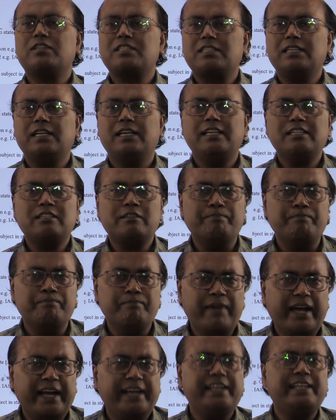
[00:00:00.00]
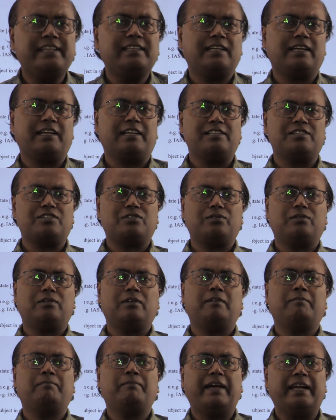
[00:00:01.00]
she is manning
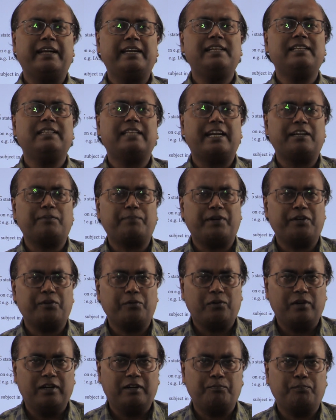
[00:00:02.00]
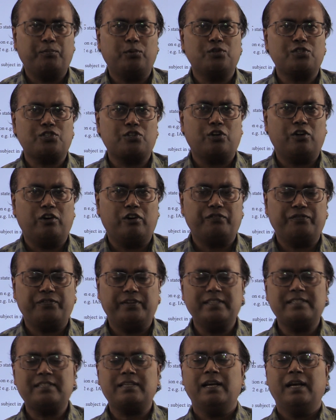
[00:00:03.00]
that particular post or
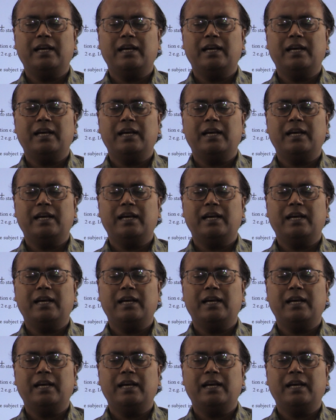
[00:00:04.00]
office